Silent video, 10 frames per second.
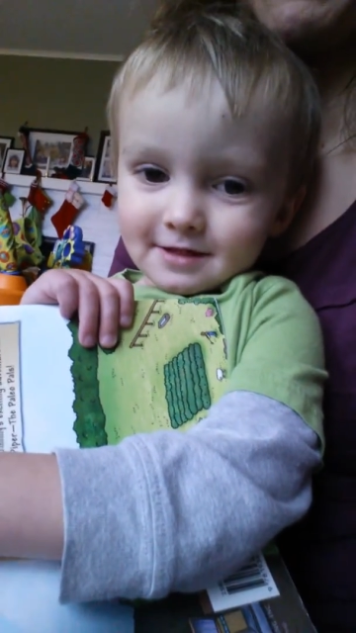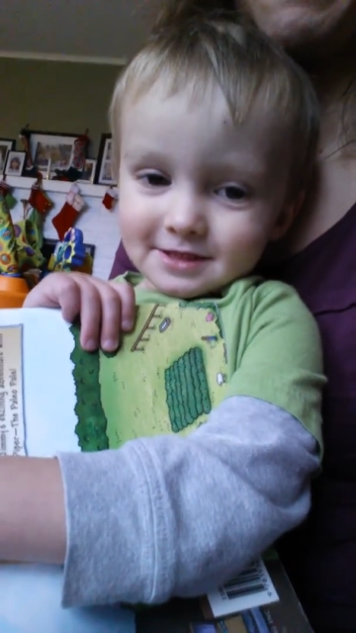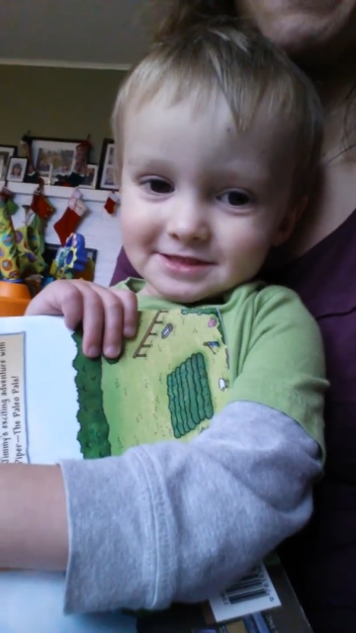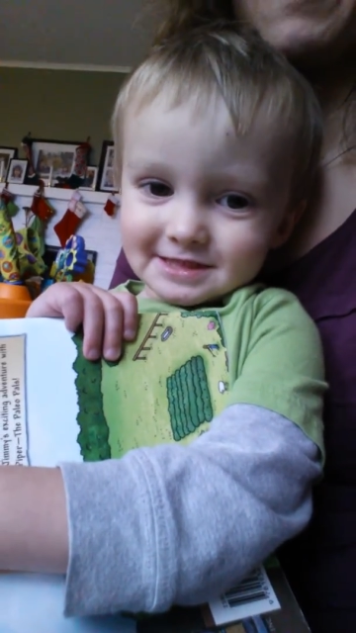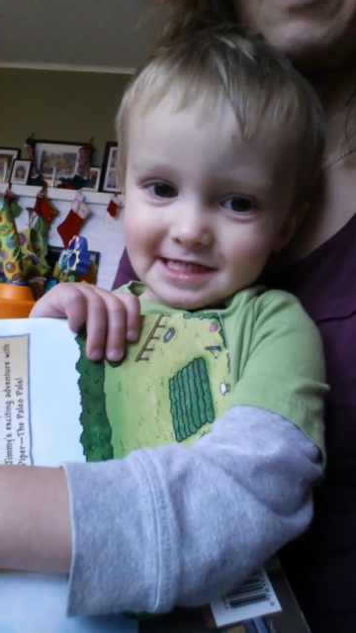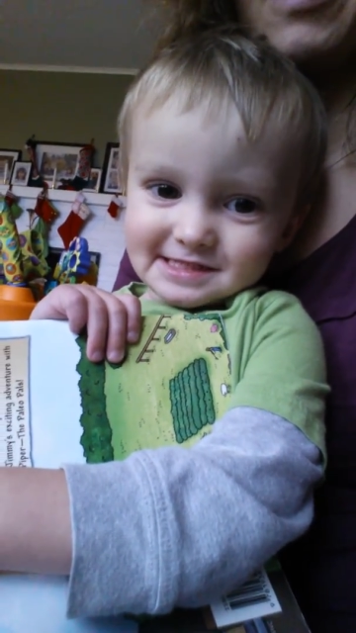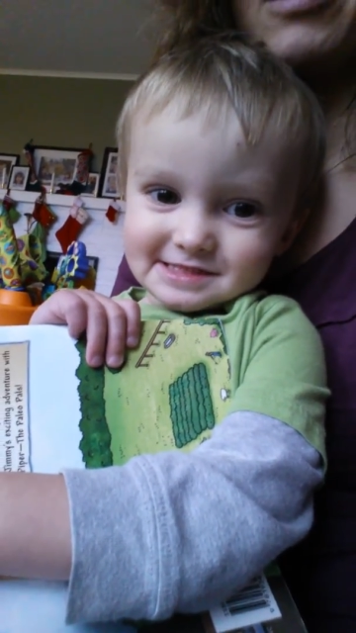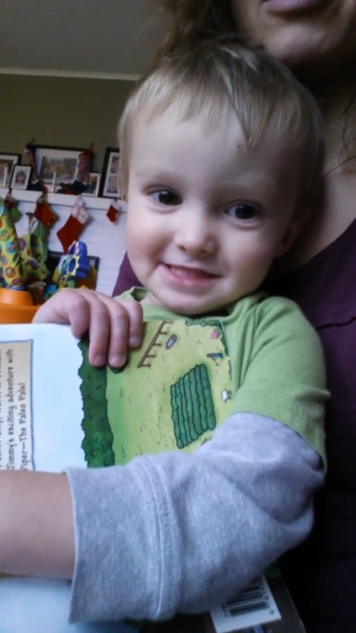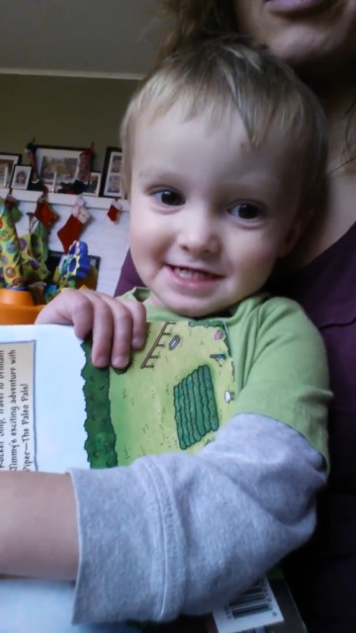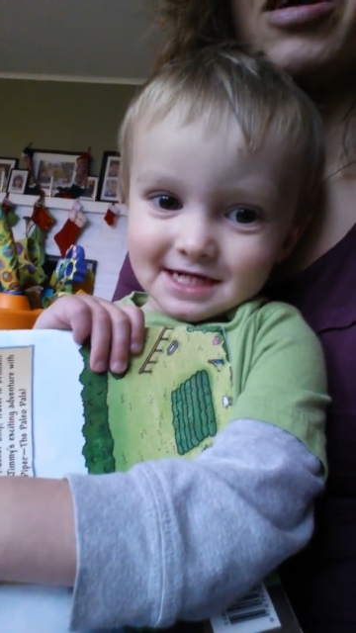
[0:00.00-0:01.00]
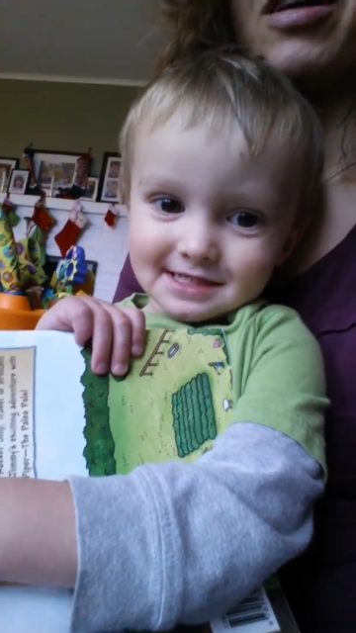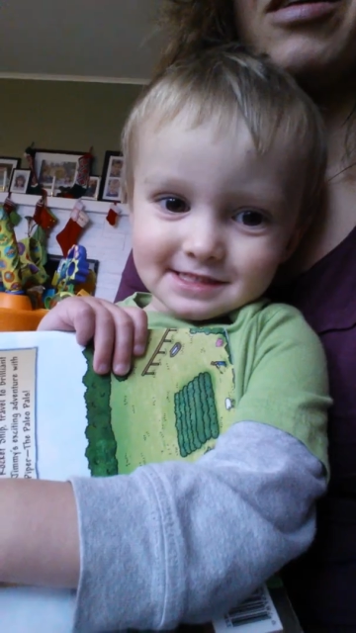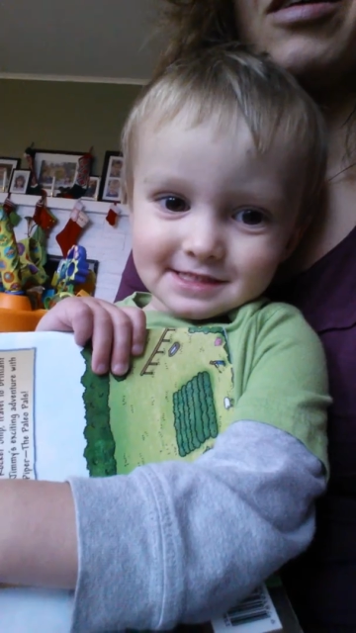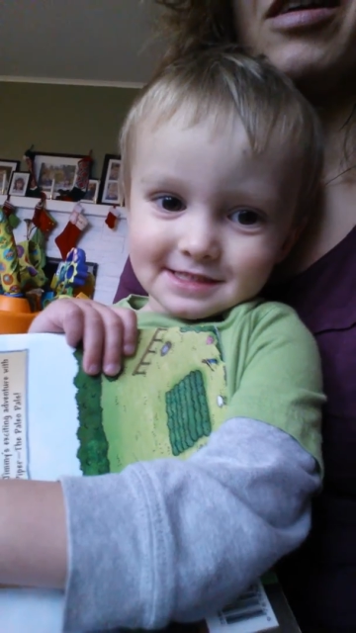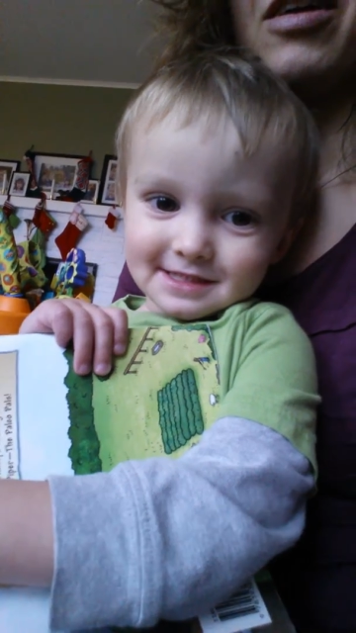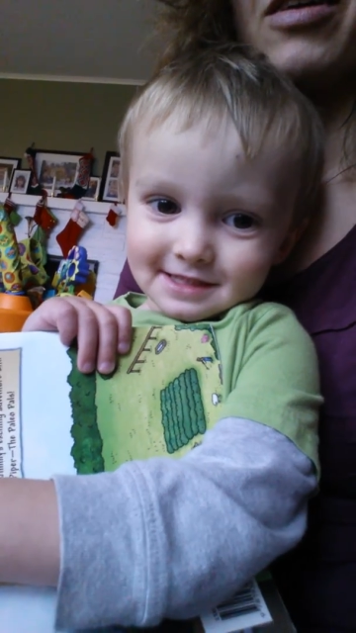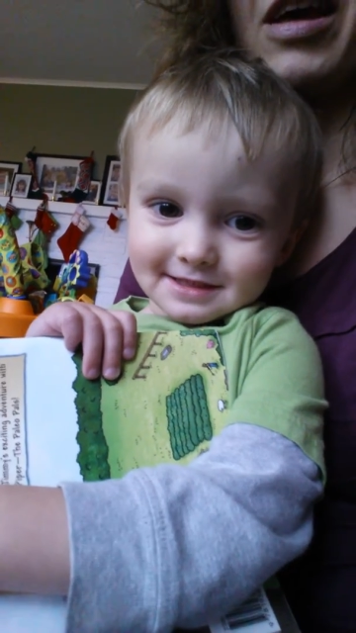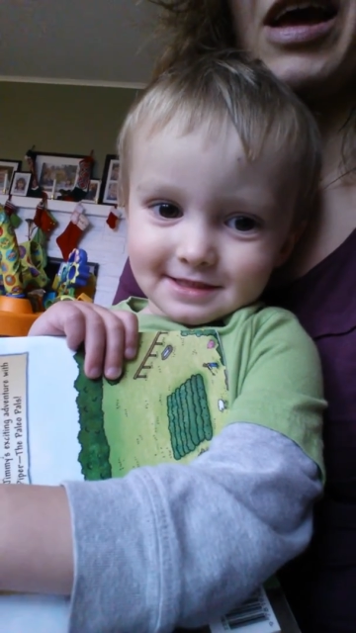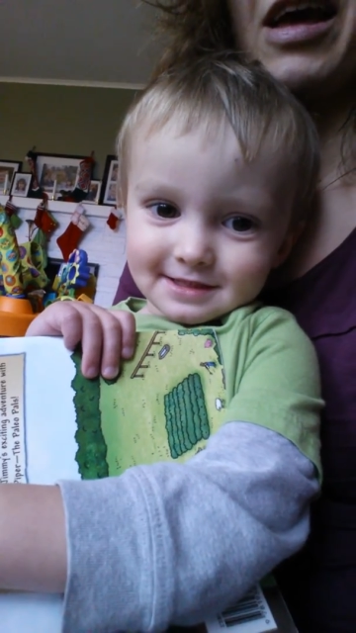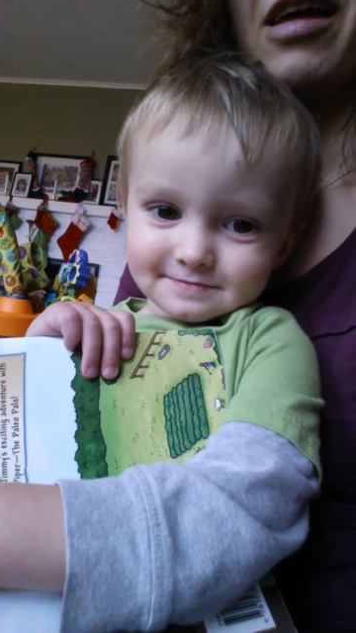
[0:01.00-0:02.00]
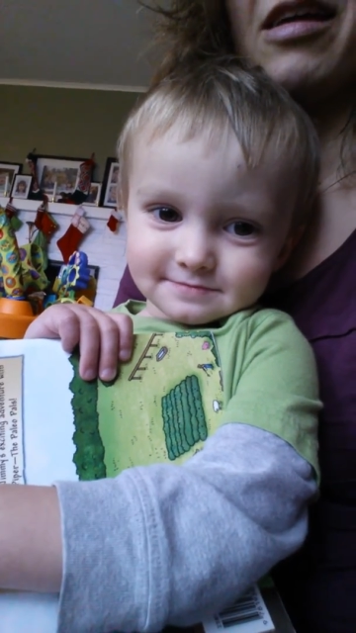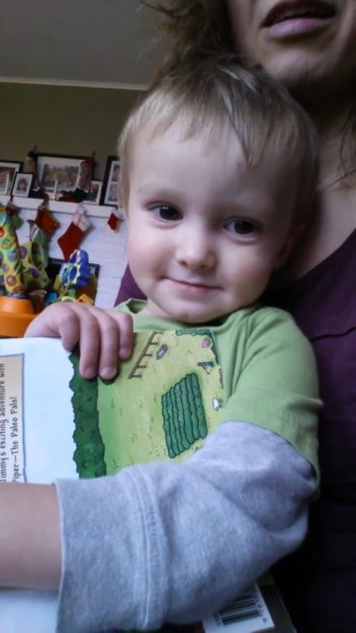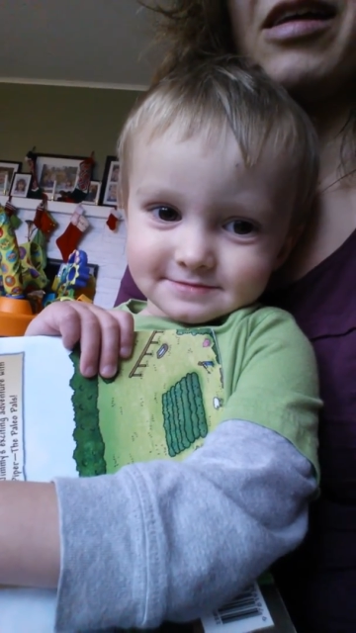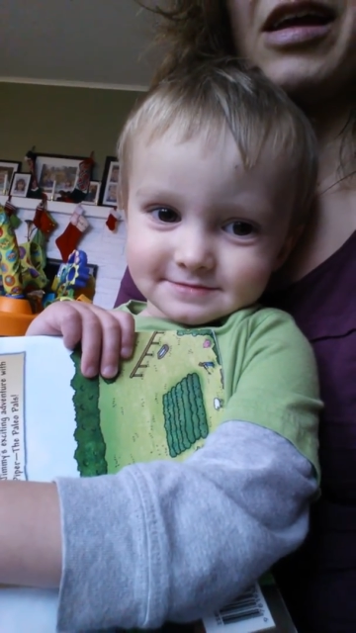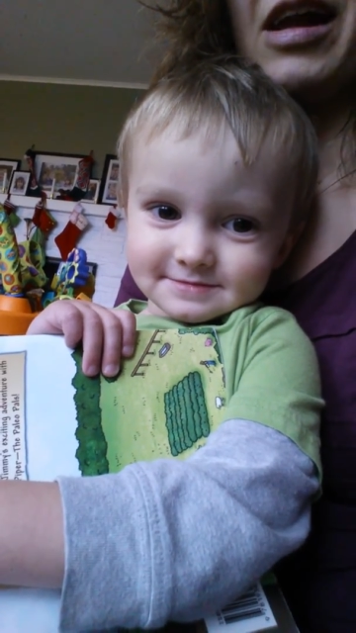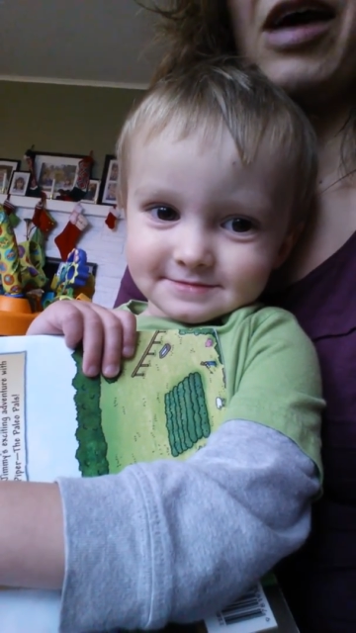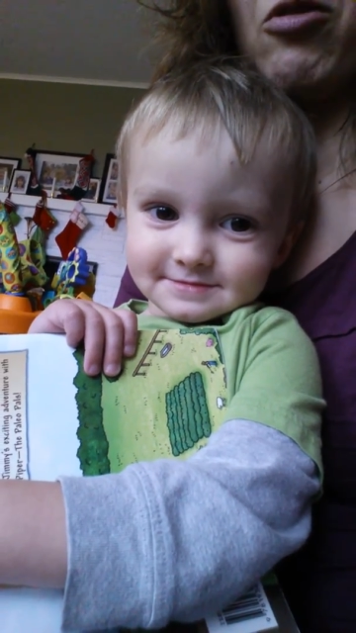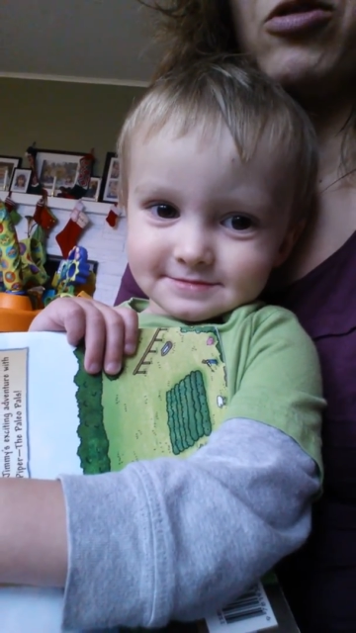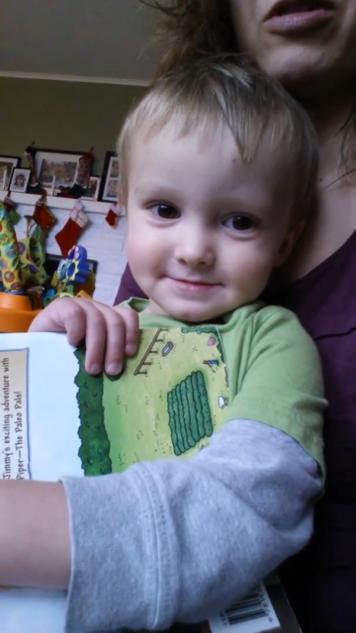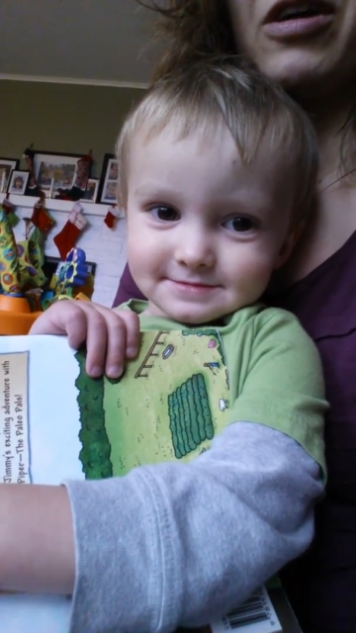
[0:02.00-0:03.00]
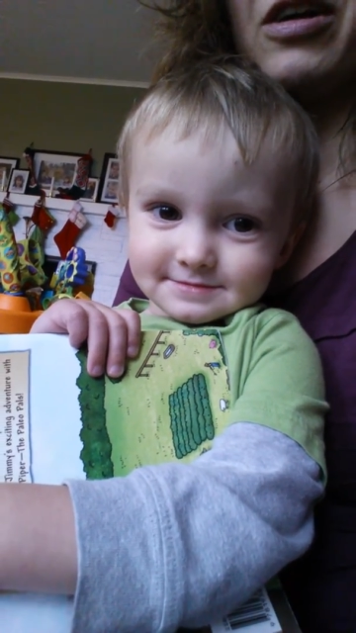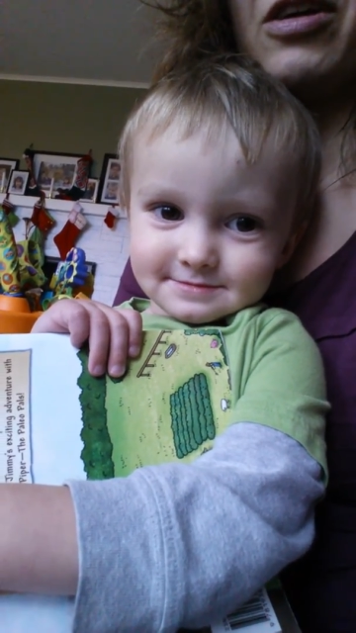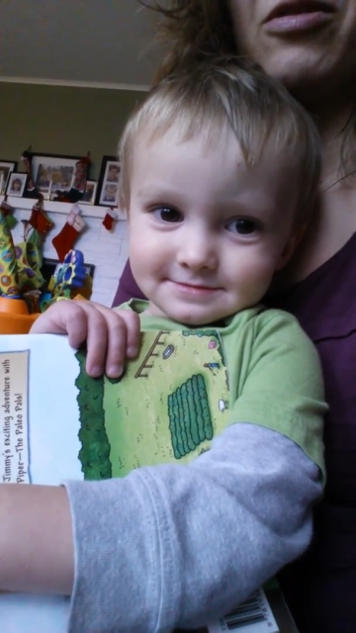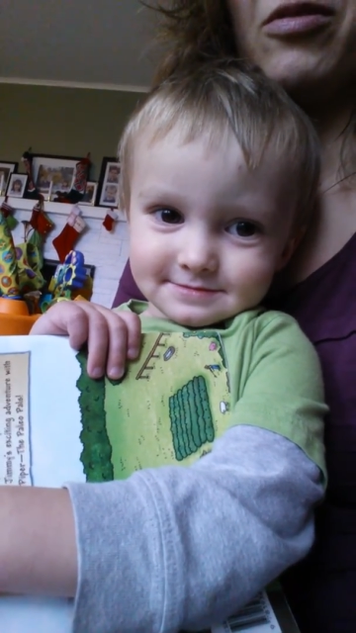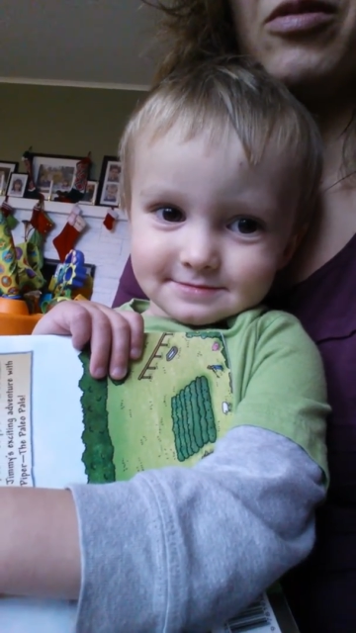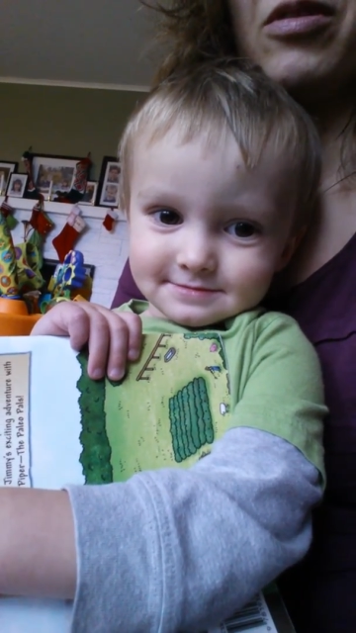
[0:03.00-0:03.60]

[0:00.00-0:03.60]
Trisha. Okay. And how old are you?